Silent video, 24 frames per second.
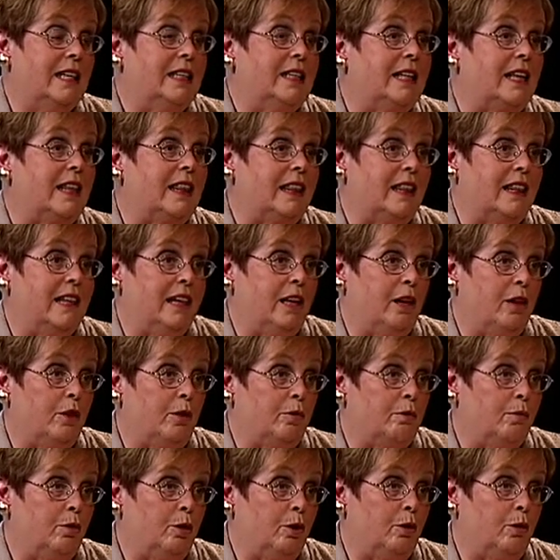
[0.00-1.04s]
to think
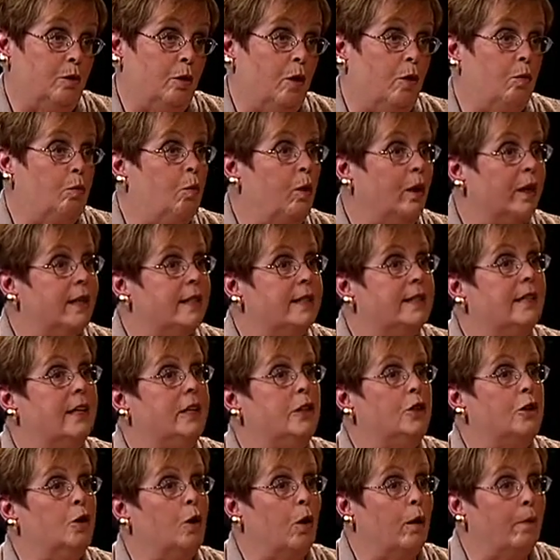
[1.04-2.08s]
through what is
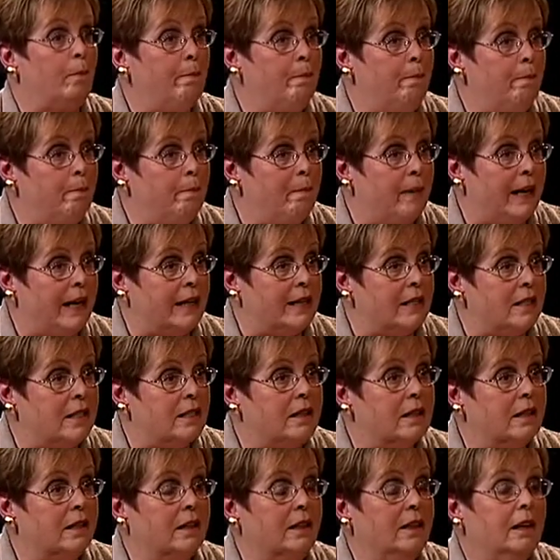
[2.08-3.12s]
in your
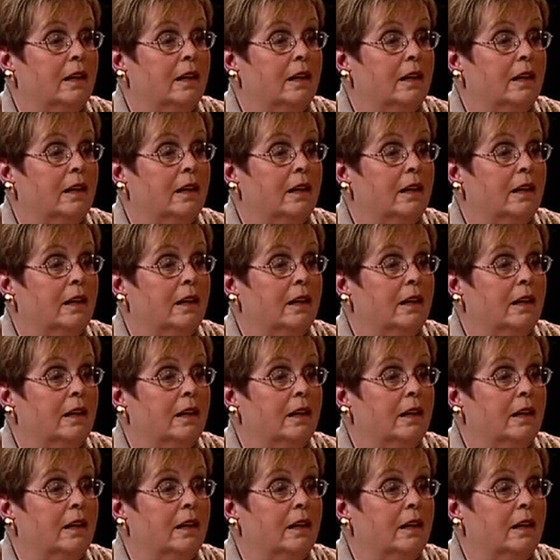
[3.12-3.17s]
best